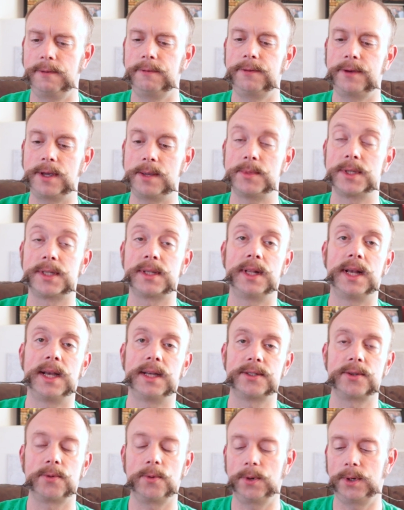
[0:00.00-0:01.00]
Famous
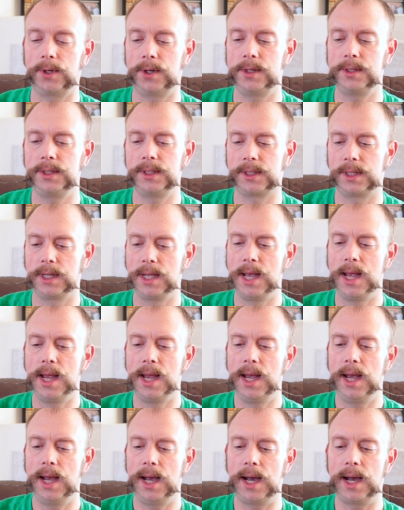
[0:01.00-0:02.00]
last words.
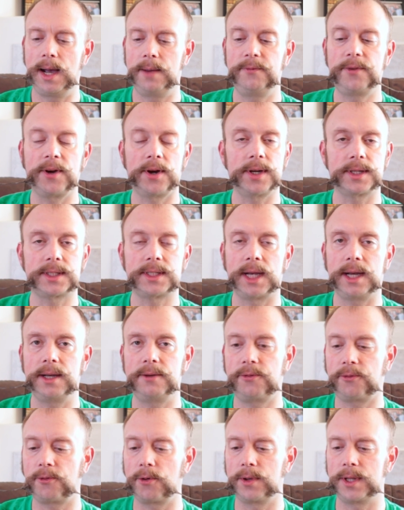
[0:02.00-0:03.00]
I'm very
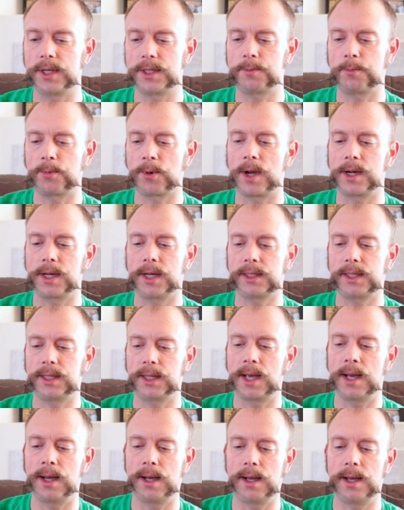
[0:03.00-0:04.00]
excited for this product.
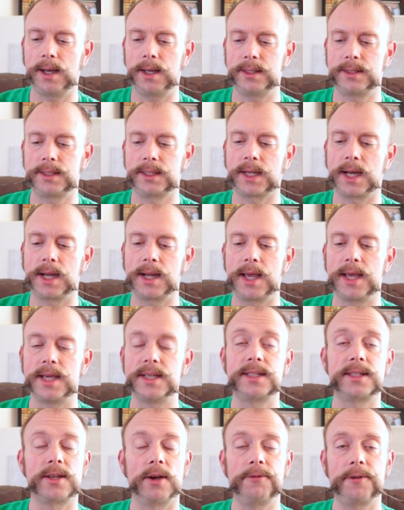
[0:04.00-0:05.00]
It's got a
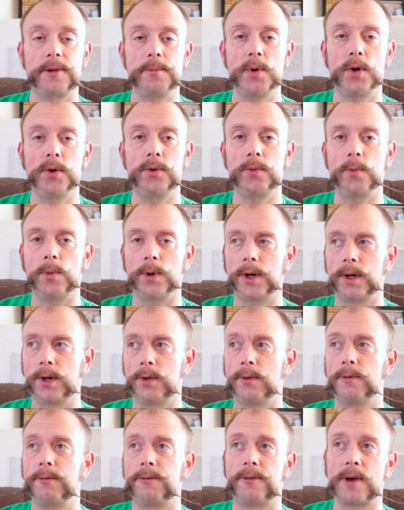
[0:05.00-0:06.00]
selfie mode where
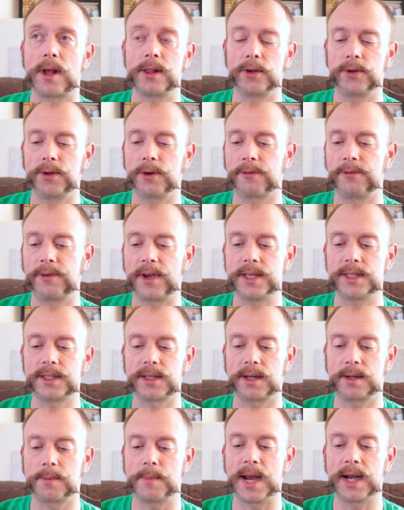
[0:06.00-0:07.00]
it'll follow your face
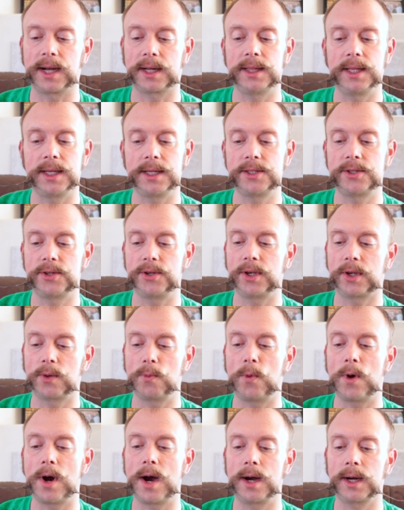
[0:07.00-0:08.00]
automatically so you
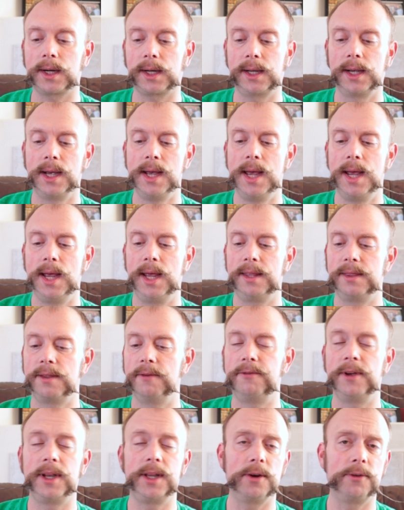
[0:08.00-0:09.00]
can walk. The
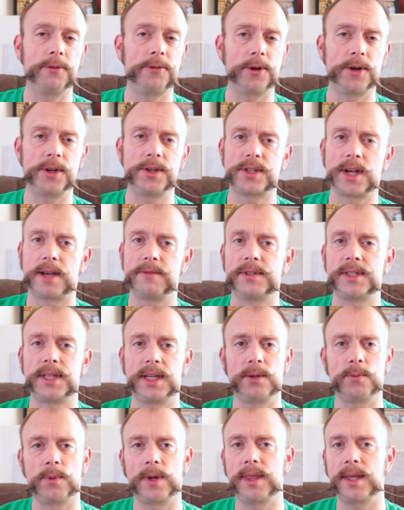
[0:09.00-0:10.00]
video footage I've
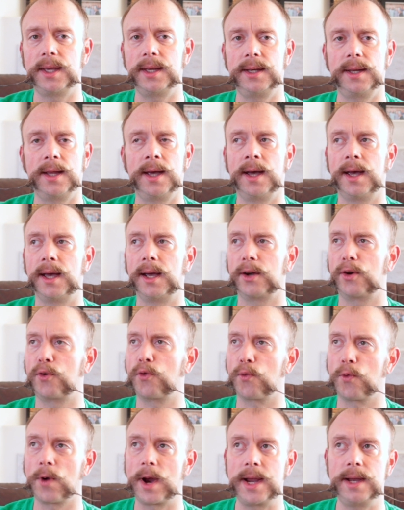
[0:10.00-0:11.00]
seen with it,
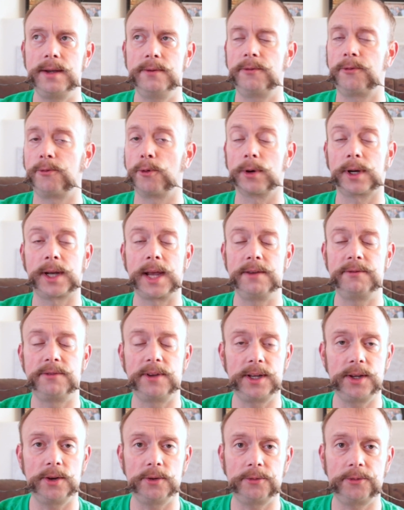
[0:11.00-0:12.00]
great 4K
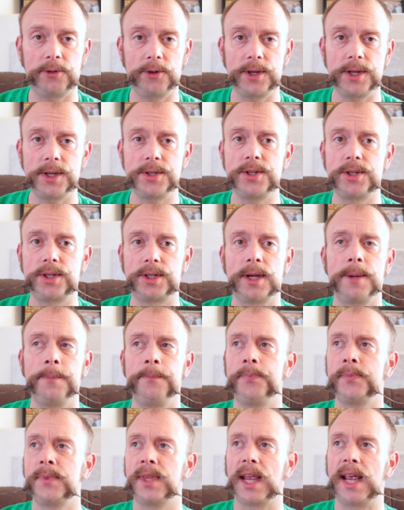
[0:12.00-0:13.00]
video footage,
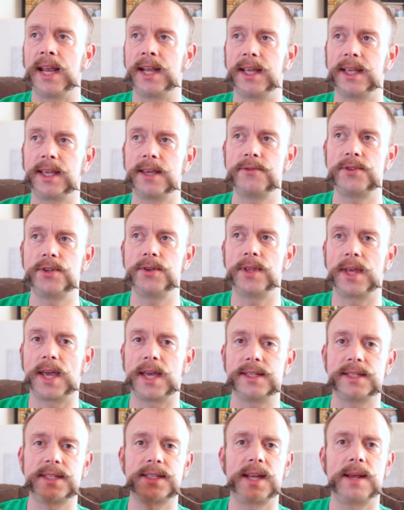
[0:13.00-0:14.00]
and it gives you
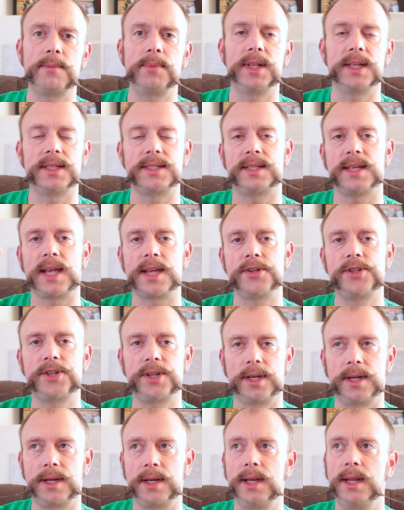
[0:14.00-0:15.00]
that
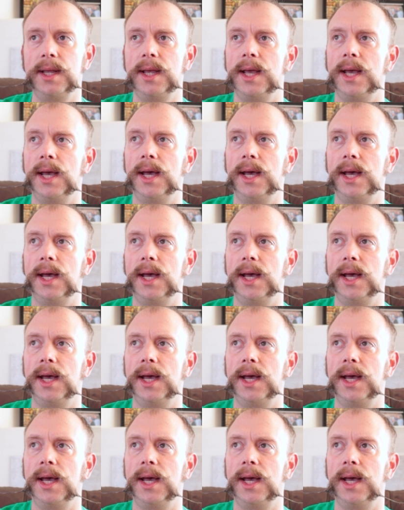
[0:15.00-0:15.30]
stabilization